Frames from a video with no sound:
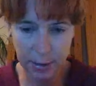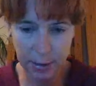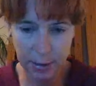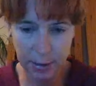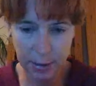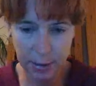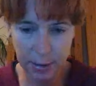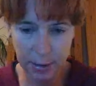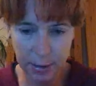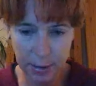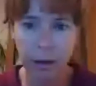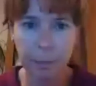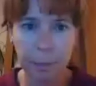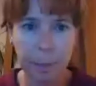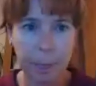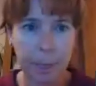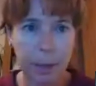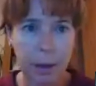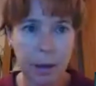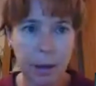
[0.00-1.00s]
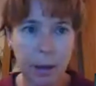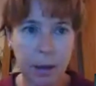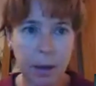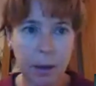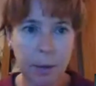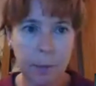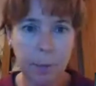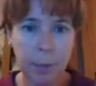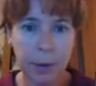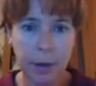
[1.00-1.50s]

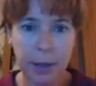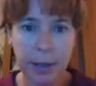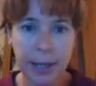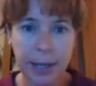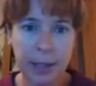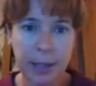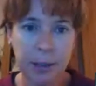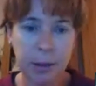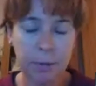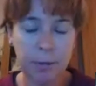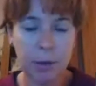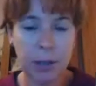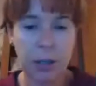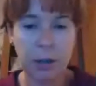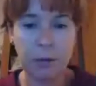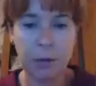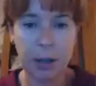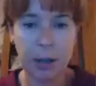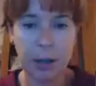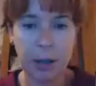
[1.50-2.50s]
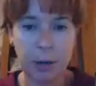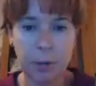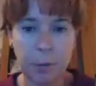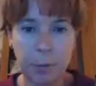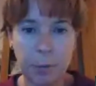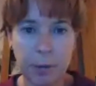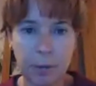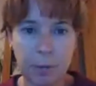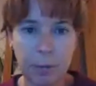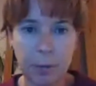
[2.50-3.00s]
But yeah, so if you don't get on
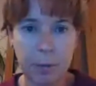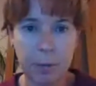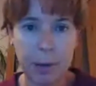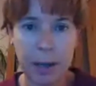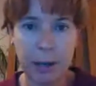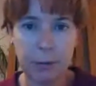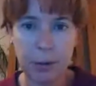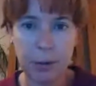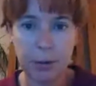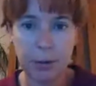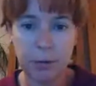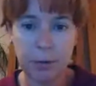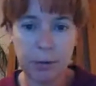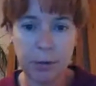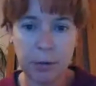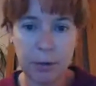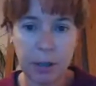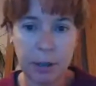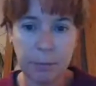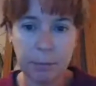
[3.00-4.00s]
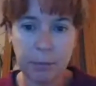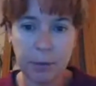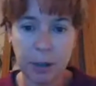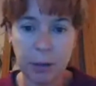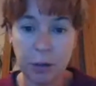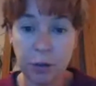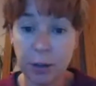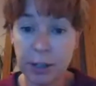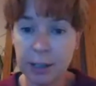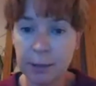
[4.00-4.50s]
with Powtoons,
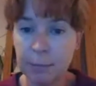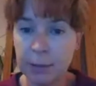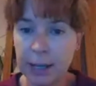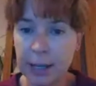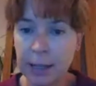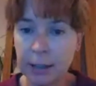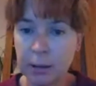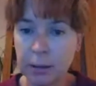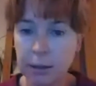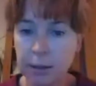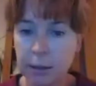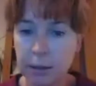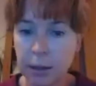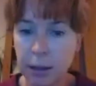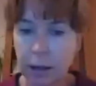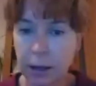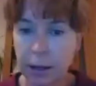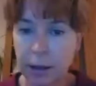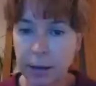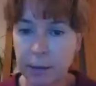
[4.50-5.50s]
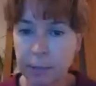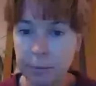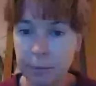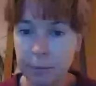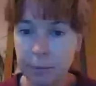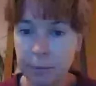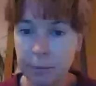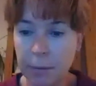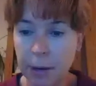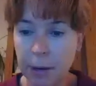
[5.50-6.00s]
try something else.
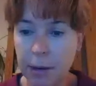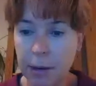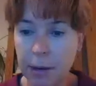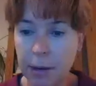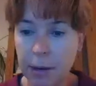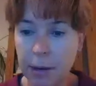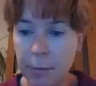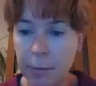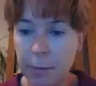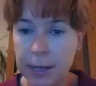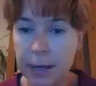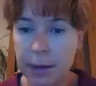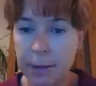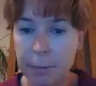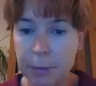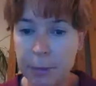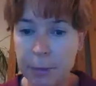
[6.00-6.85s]
But yeah,